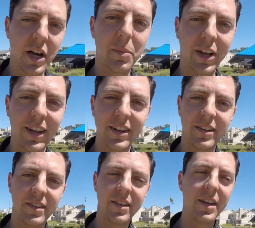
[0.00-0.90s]

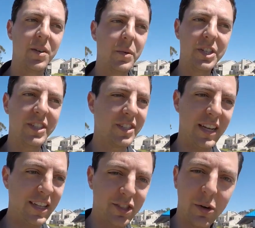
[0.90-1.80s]
complicated it, it gets which very is,
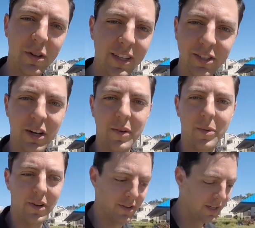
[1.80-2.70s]
complicated. it's totally solvable